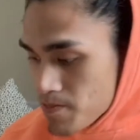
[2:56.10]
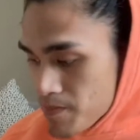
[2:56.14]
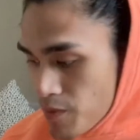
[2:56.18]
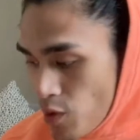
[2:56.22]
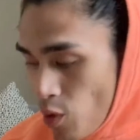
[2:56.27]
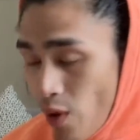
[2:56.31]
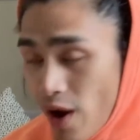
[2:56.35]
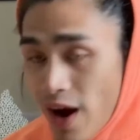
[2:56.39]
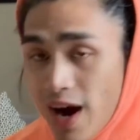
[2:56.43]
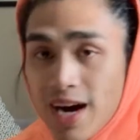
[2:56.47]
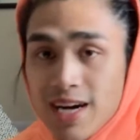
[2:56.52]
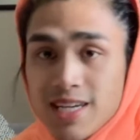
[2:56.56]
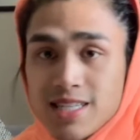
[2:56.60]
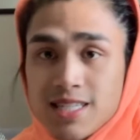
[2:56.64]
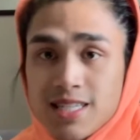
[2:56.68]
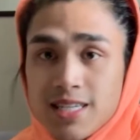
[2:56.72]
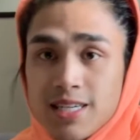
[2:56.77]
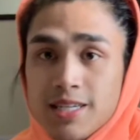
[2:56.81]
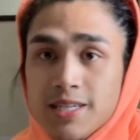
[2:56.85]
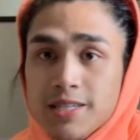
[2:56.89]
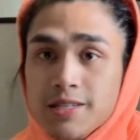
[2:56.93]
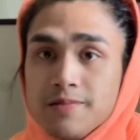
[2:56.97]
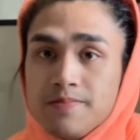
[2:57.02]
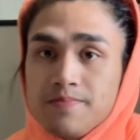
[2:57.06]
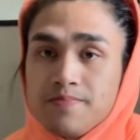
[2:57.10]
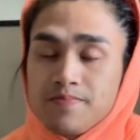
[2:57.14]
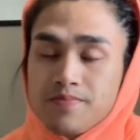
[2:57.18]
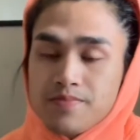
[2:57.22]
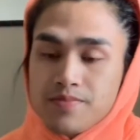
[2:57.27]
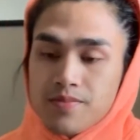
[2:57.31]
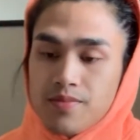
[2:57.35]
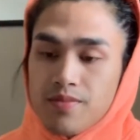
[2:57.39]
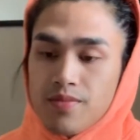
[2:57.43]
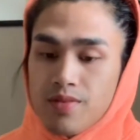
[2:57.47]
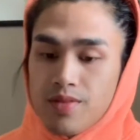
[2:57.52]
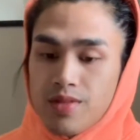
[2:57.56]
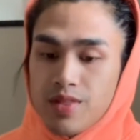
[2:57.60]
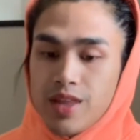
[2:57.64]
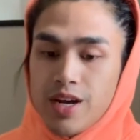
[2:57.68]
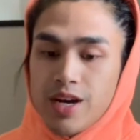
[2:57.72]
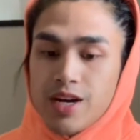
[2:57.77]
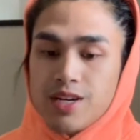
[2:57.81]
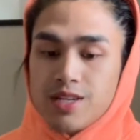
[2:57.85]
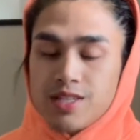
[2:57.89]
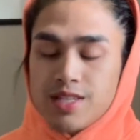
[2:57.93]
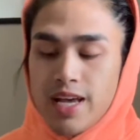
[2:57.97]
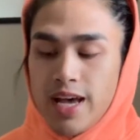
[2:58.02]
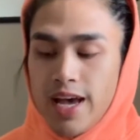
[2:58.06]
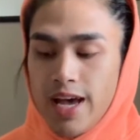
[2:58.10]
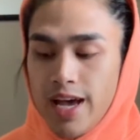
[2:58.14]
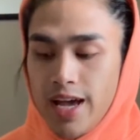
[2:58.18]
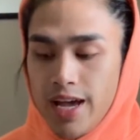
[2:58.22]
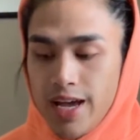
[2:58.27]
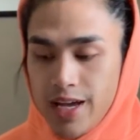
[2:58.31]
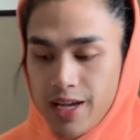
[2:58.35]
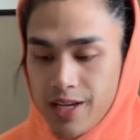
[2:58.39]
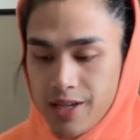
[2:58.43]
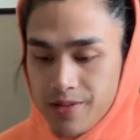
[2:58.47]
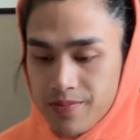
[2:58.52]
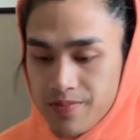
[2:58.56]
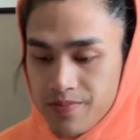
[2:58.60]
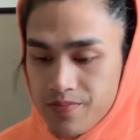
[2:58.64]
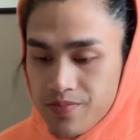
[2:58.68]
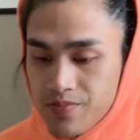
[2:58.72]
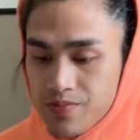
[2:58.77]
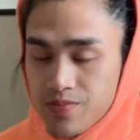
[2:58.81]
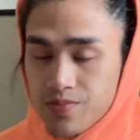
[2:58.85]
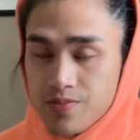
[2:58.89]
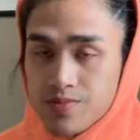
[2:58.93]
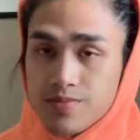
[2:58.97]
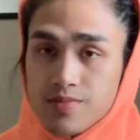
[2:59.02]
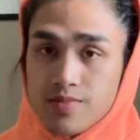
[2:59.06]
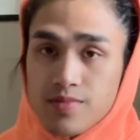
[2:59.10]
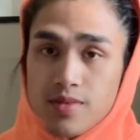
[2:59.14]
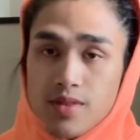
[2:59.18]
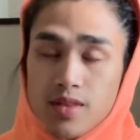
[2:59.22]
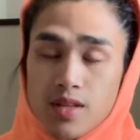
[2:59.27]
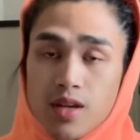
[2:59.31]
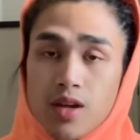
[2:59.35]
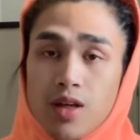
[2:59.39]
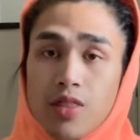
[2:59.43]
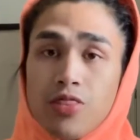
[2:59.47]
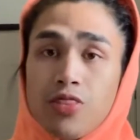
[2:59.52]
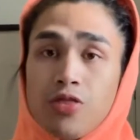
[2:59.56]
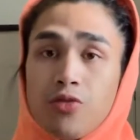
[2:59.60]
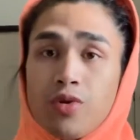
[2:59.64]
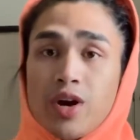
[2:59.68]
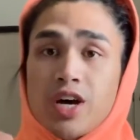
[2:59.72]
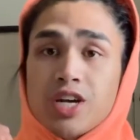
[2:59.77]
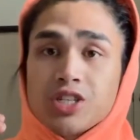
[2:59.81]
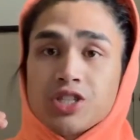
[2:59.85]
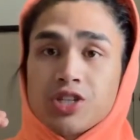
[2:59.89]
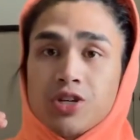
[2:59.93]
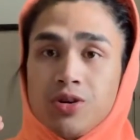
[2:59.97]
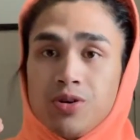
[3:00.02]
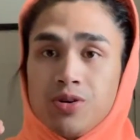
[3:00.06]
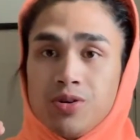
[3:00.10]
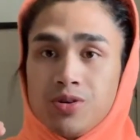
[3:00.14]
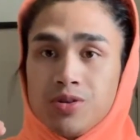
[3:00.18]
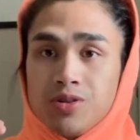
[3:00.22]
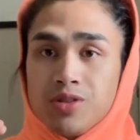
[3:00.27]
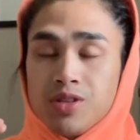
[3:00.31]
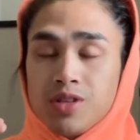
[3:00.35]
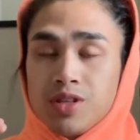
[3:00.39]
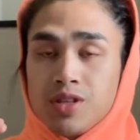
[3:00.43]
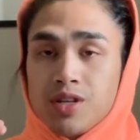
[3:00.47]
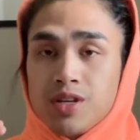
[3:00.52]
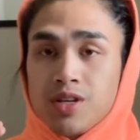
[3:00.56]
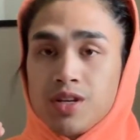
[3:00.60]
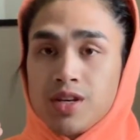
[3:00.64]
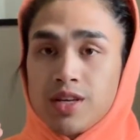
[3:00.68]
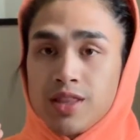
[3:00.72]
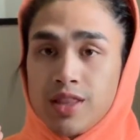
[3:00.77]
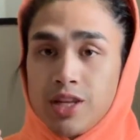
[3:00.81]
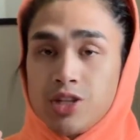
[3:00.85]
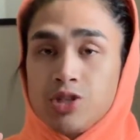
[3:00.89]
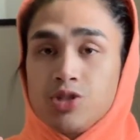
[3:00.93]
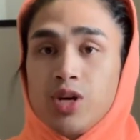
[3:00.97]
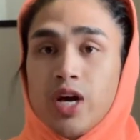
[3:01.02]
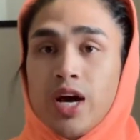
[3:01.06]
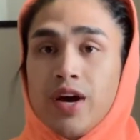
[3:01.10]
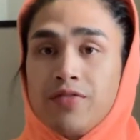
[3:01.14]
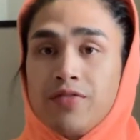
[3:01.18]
The way I see it, there's a threshold that you